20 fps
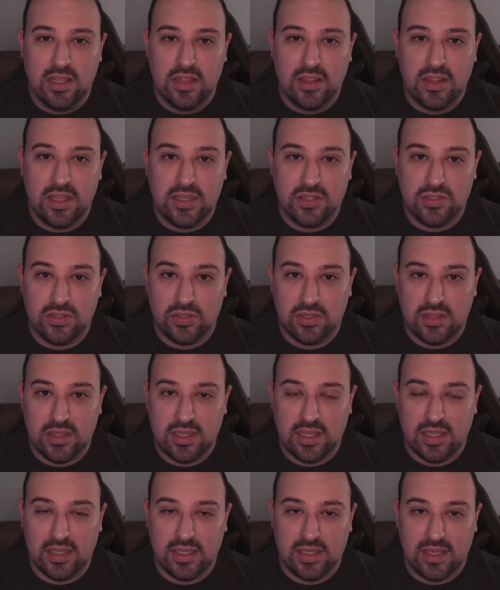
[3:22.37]
they took
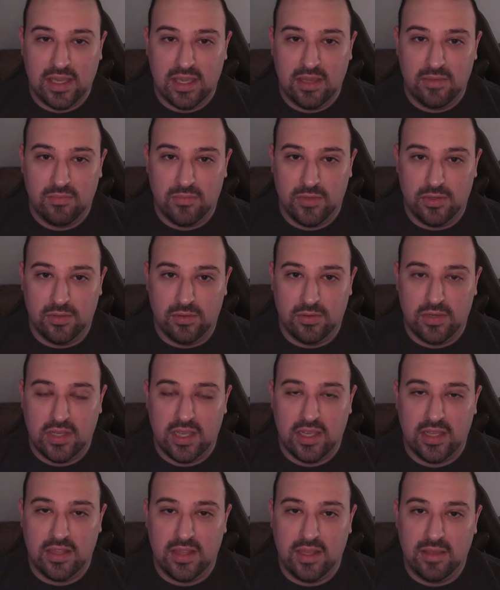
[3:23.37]
that game mode
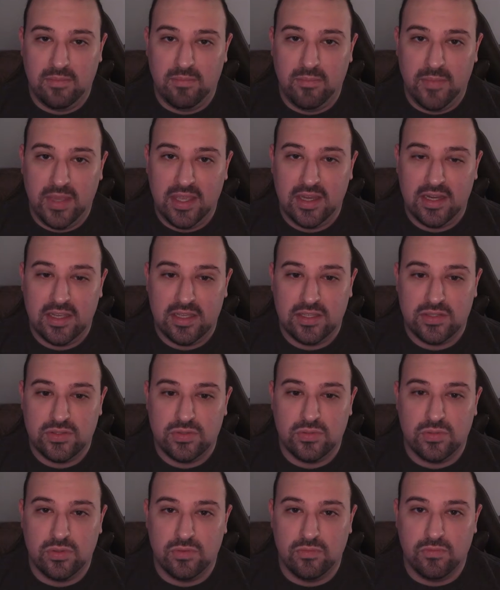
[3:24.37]
and they made it
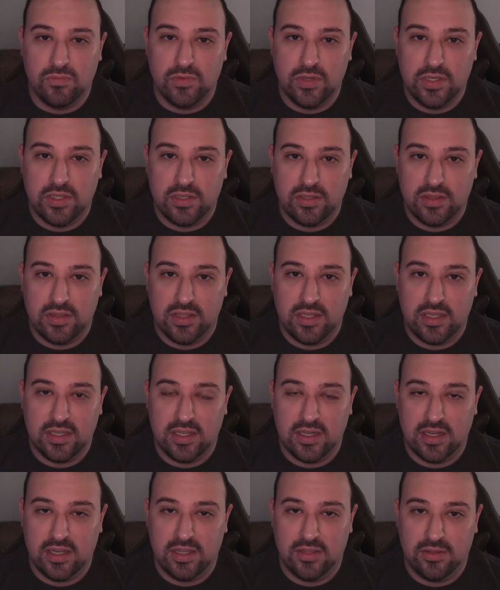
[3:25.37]
into a real thing
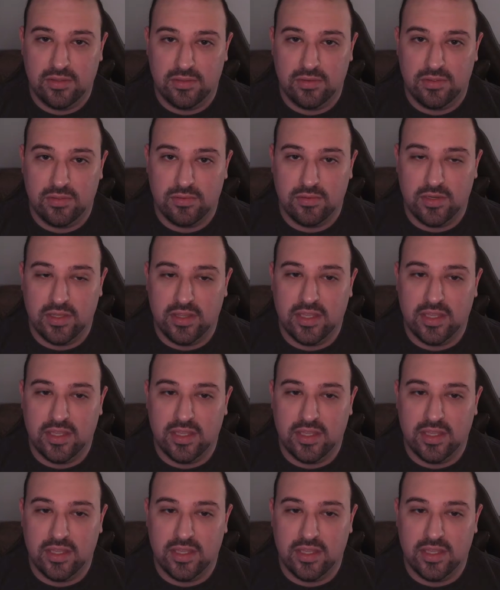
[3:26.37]
in Halo 3.